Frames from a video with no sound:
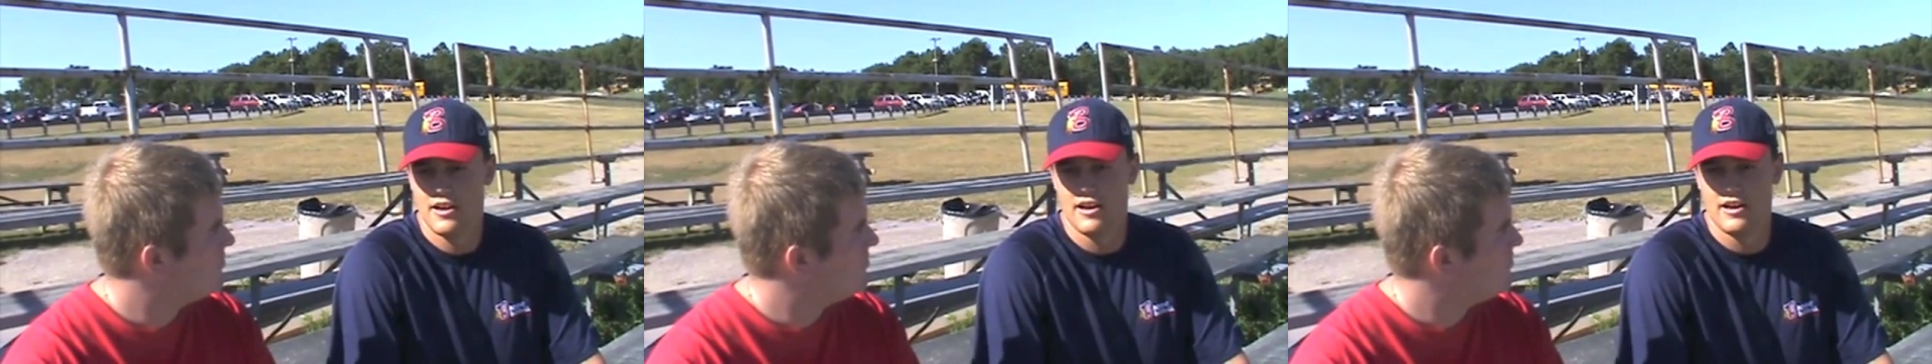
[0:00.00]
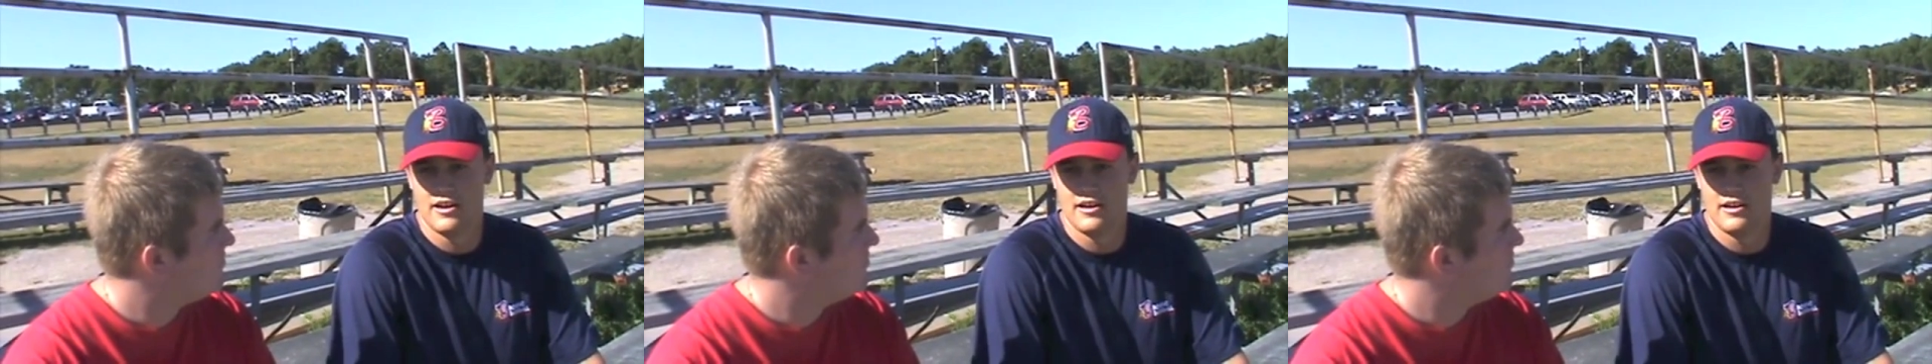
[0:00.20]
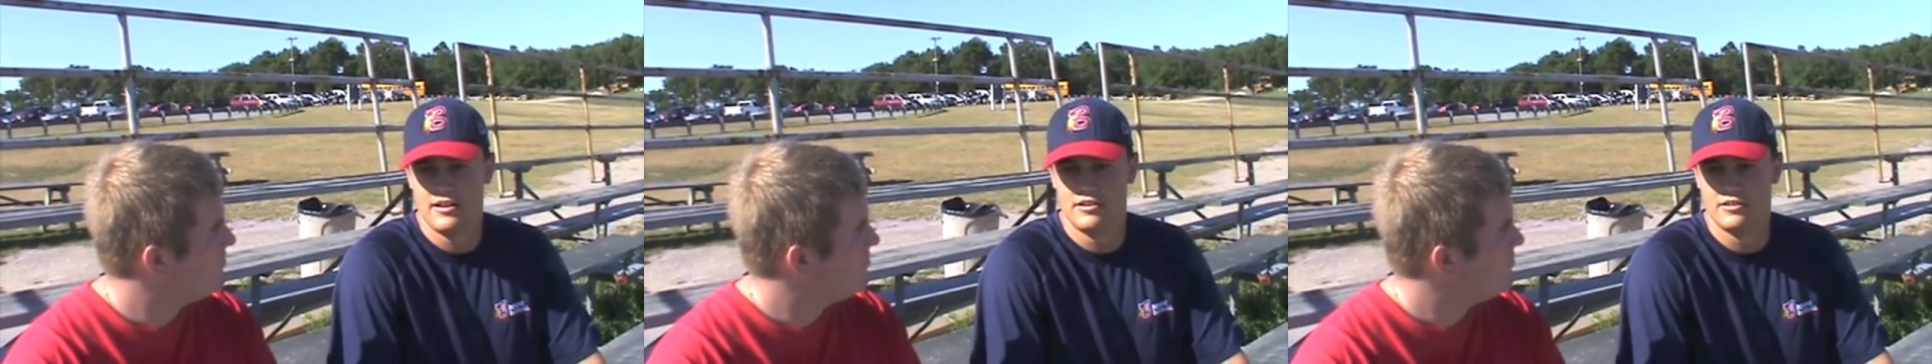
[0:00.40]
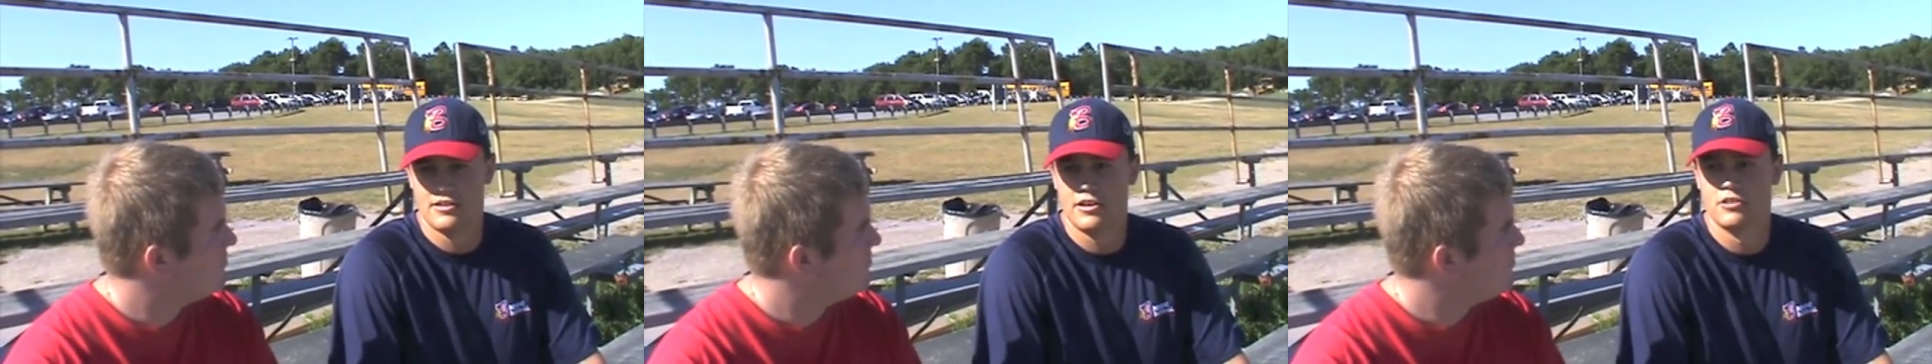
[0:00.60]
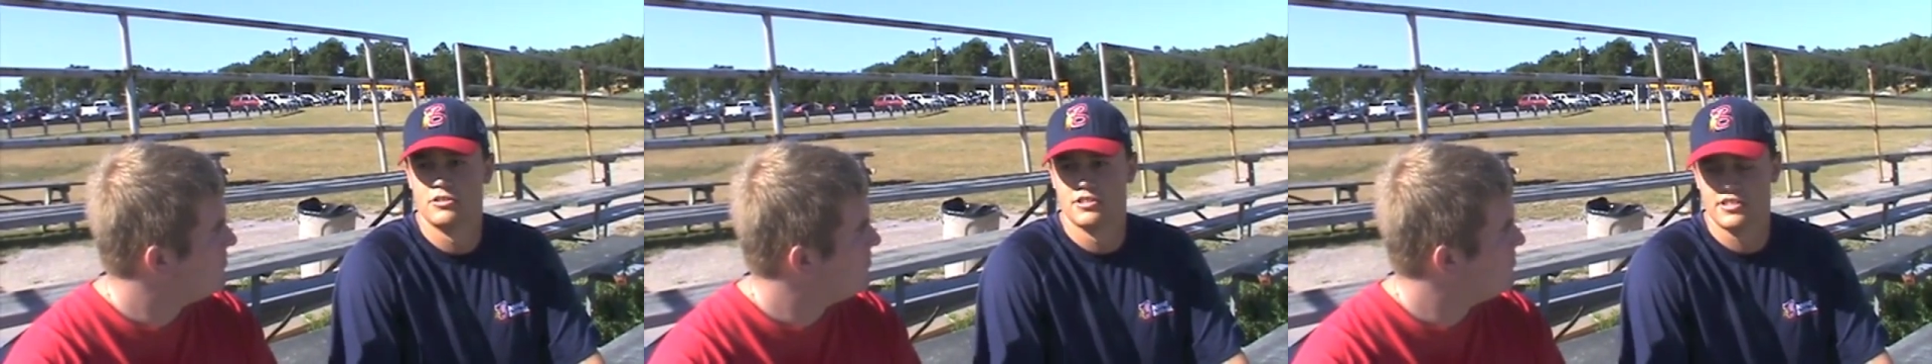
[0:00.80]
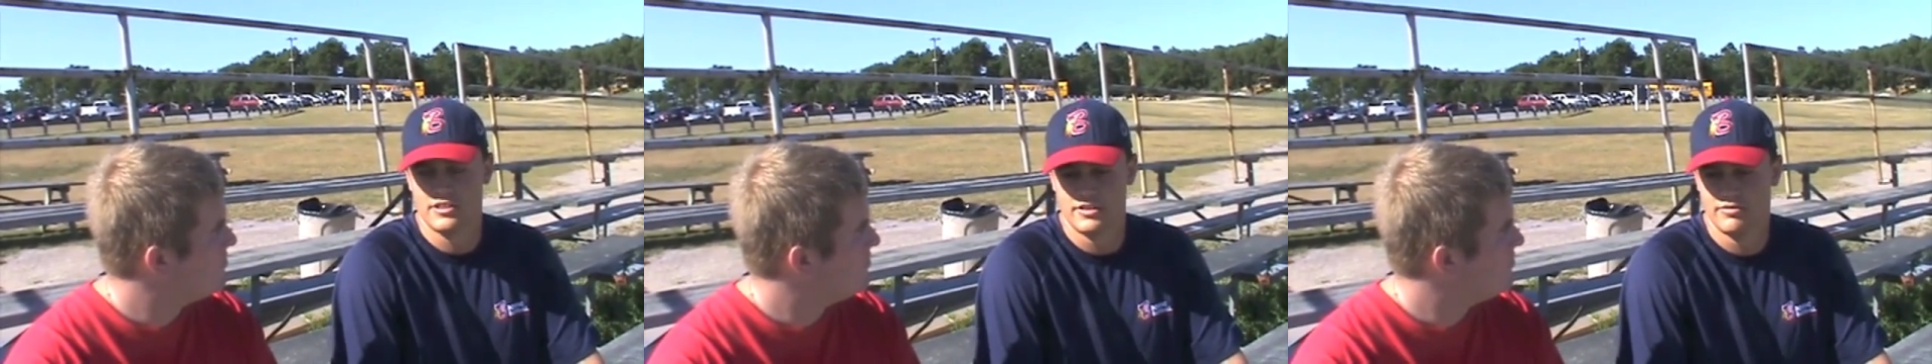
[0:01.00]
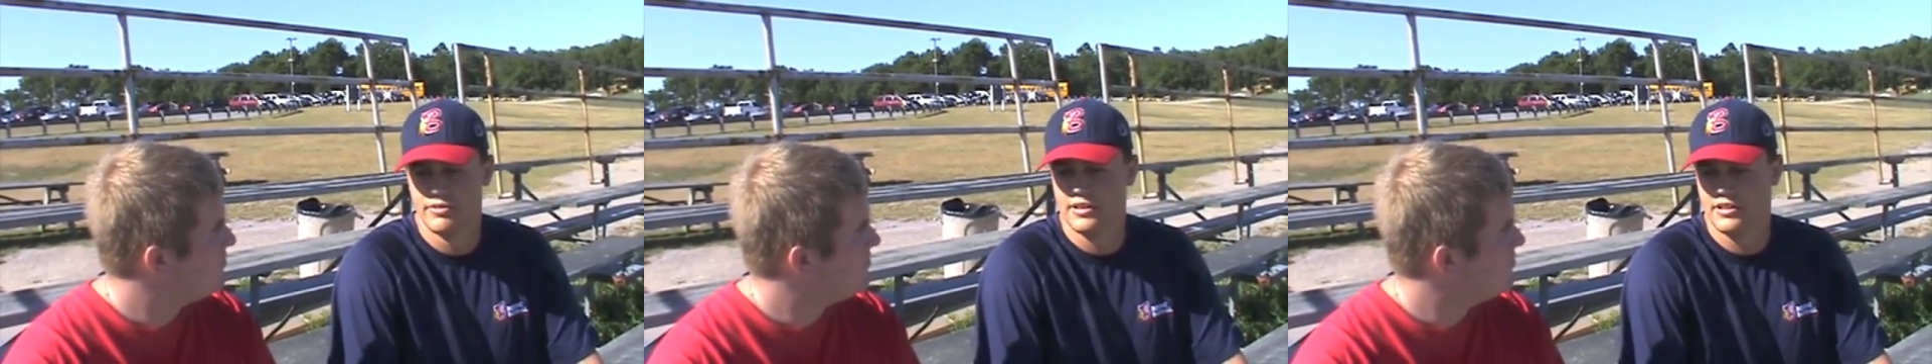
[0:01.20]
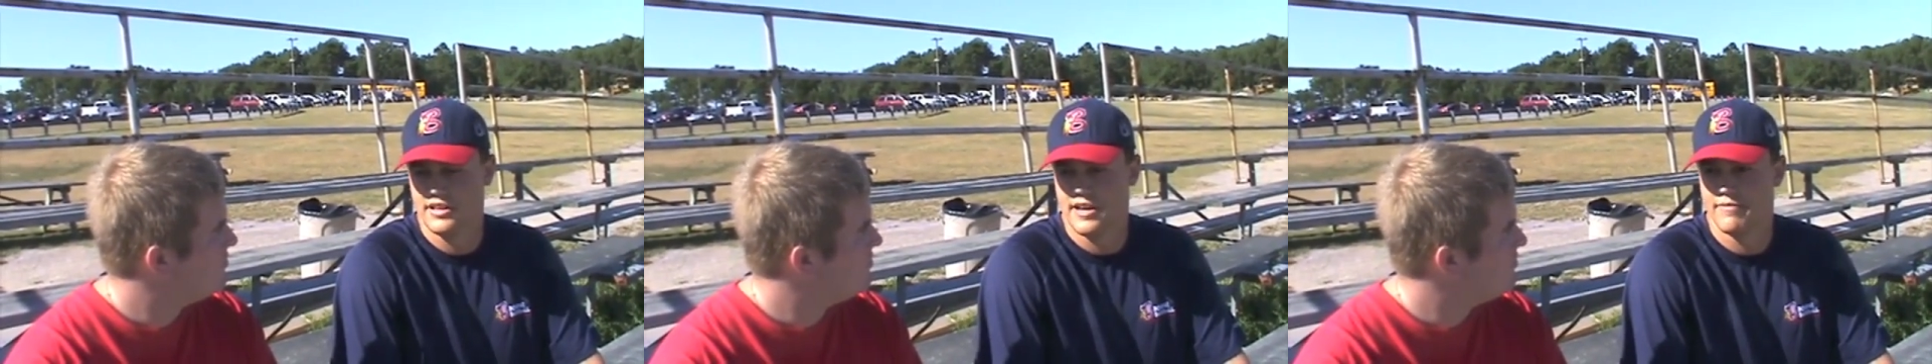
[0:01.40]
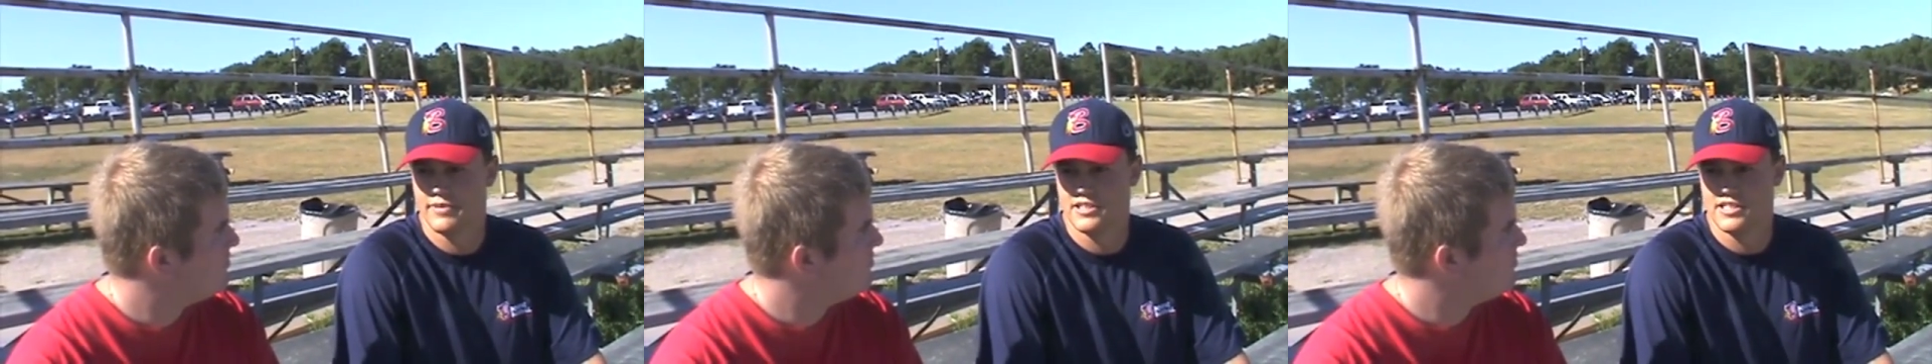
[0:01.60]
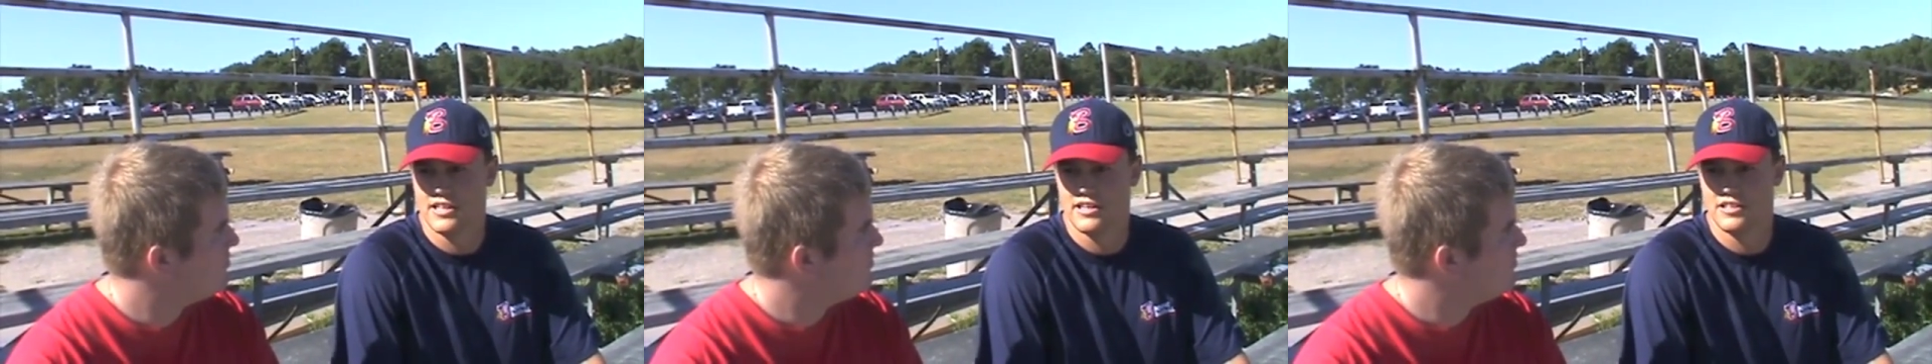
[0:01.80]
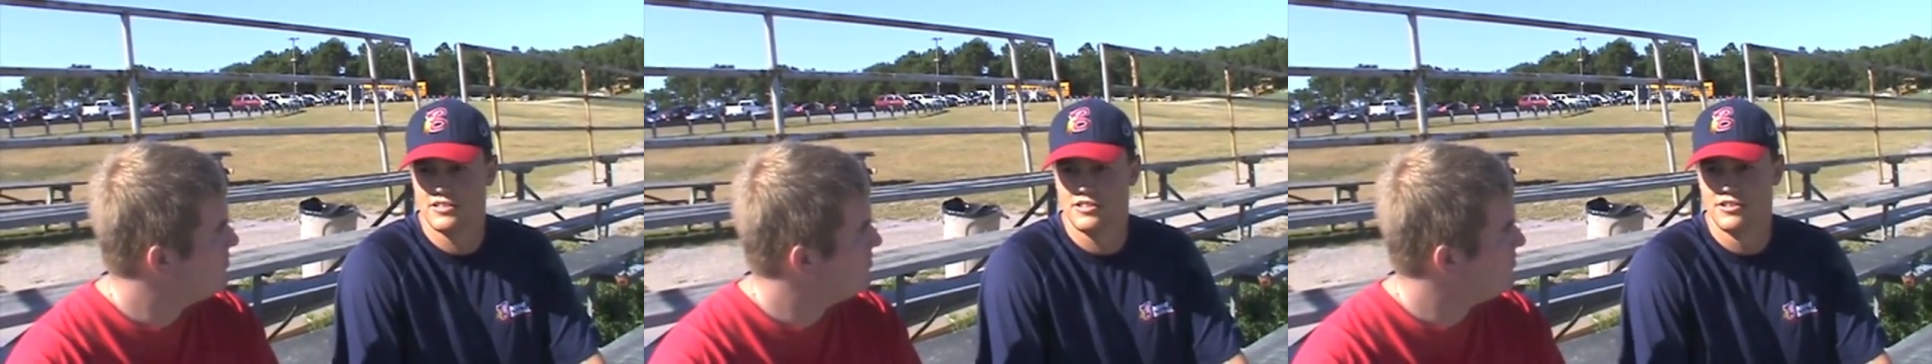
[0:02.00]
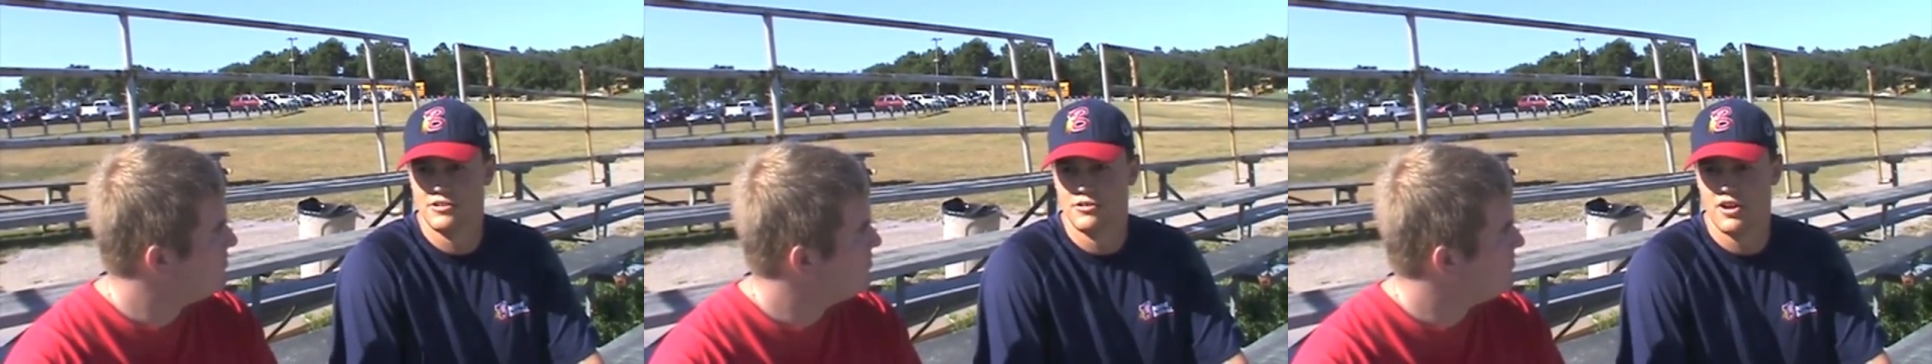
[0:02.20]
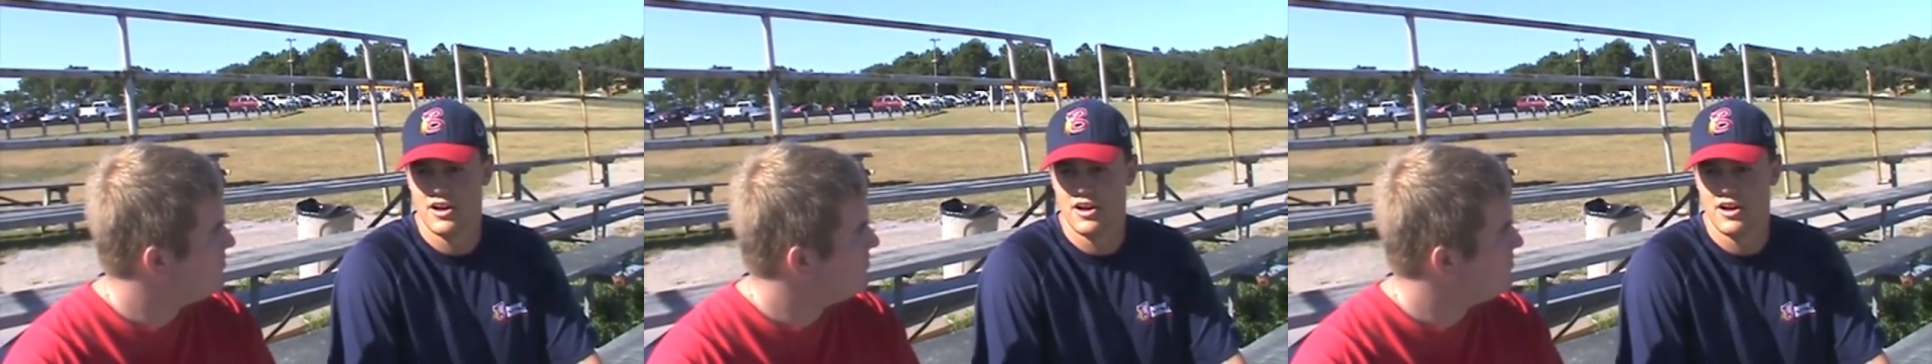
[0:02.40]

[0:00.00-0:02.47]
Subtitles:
And the coaches here have really emphasized,